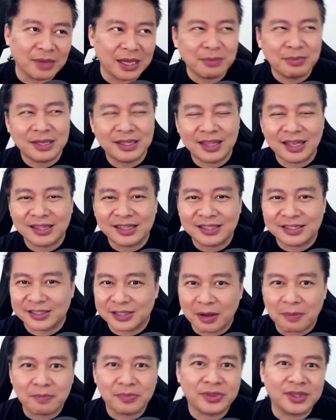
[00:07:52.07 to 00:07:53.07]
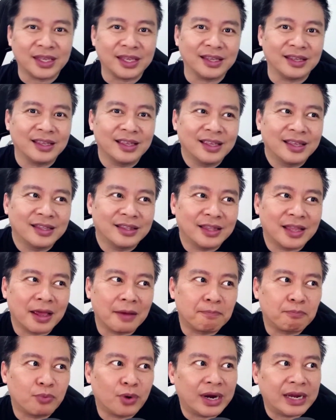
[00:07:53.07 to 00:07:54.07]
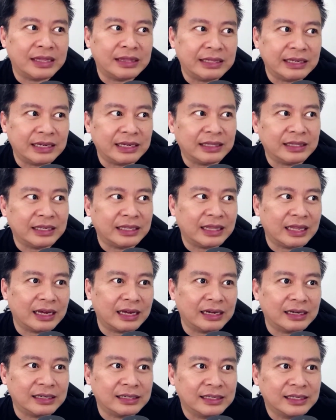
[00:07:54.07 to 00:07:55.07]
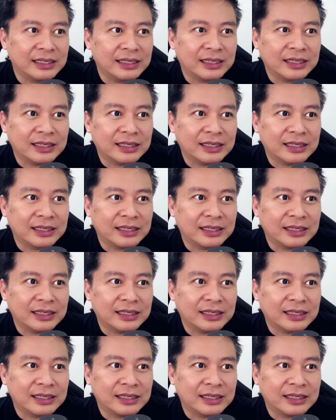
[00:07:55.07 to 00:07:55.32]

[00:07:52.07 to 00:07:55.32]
Maybe that is something na pwede nilang